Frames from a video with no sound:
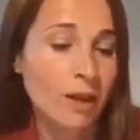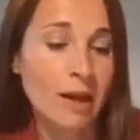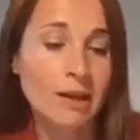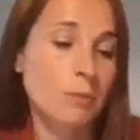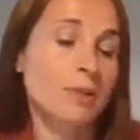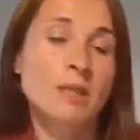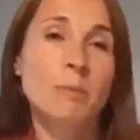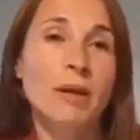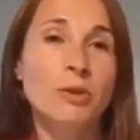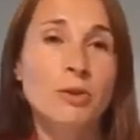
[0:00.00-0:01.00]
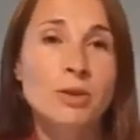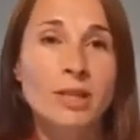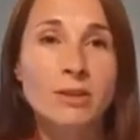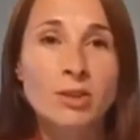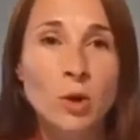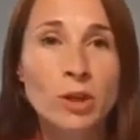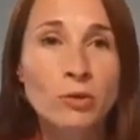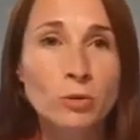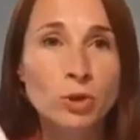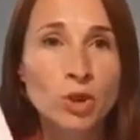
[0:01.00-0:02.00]
and it was about using toilet
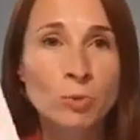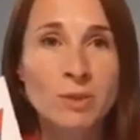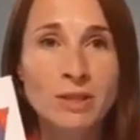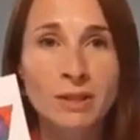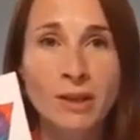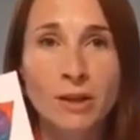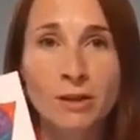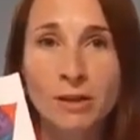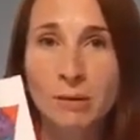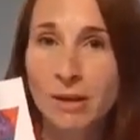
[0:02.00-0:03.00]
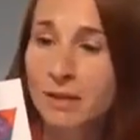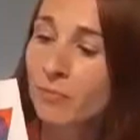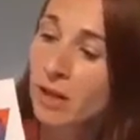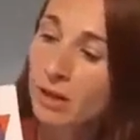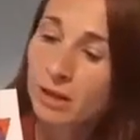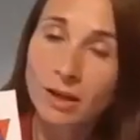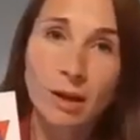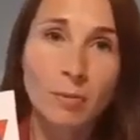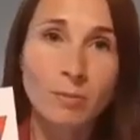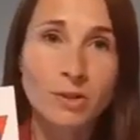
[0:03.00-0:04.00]
roll tubes and colouring them
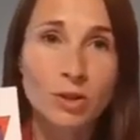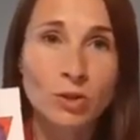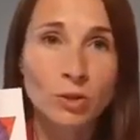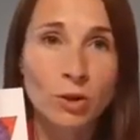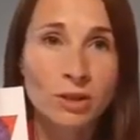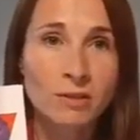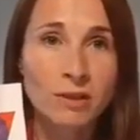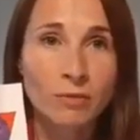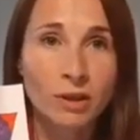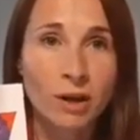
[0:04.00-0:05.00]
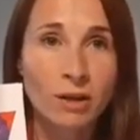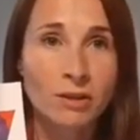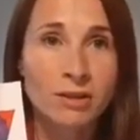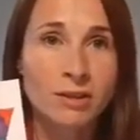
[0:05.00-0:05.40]
in to do lots of different colours.